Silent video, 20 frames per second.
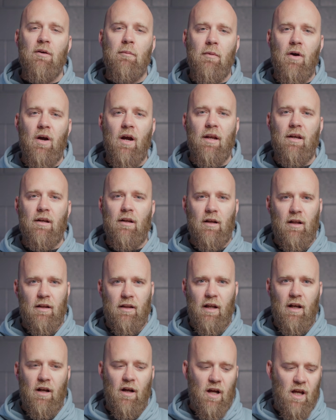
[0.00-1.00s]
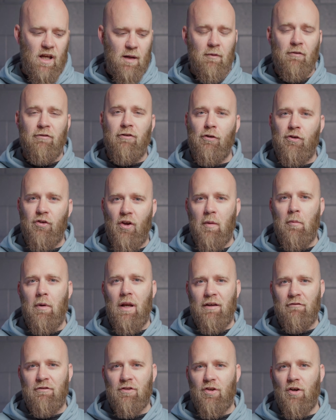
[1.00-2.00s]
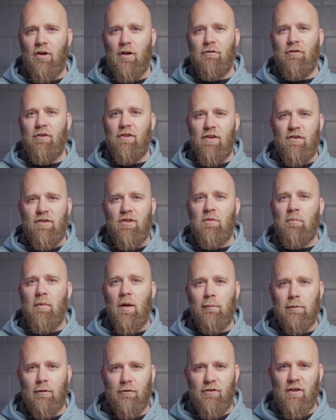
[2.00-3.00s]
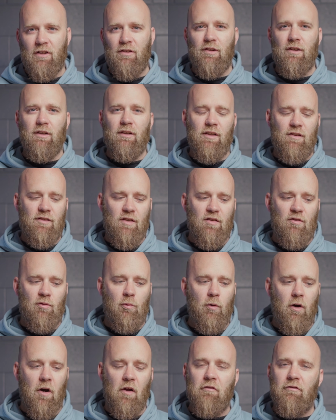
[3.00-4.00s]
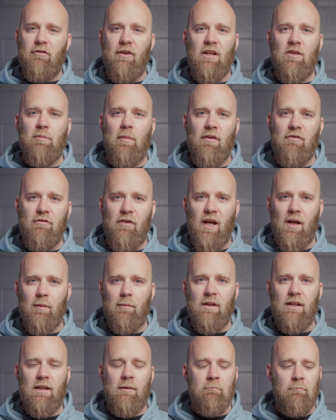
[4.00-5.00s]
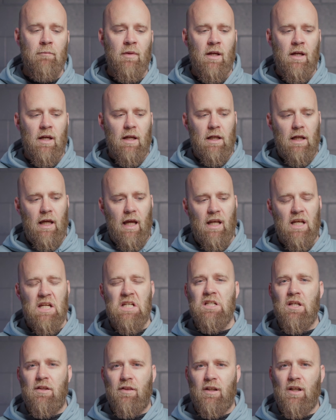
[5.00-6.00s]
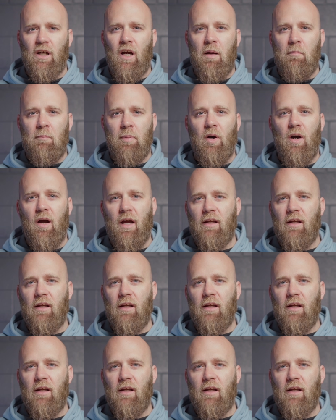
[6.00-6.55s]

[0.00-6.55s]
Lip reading: in mind that I am a full-time wedding photographer. This is my profession. This is what feeds my family. And anything I buy